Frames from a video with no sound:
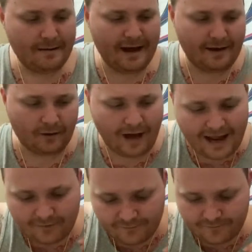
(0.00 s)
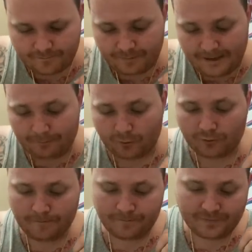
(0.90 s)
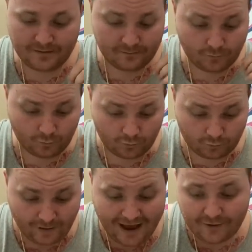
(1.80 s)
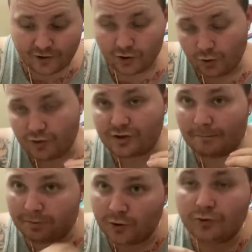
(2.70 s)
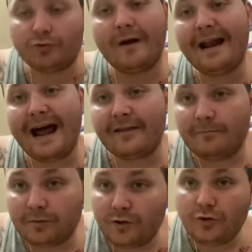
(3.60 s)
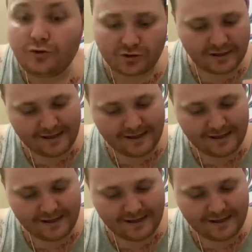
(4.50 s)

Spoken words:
And a lot of people rather use the blue thread out of the blues